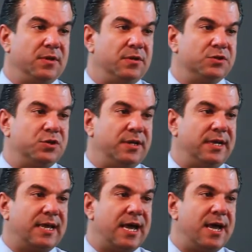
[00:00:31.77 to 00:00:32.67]
So you need
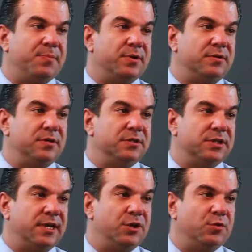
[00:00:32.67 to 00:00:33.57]
capital to
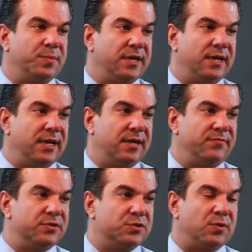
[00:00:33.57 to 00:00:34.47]
get your beginning
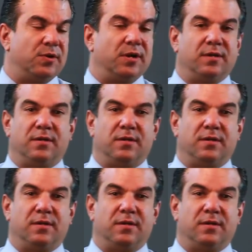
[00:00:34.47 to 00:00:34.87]
inventory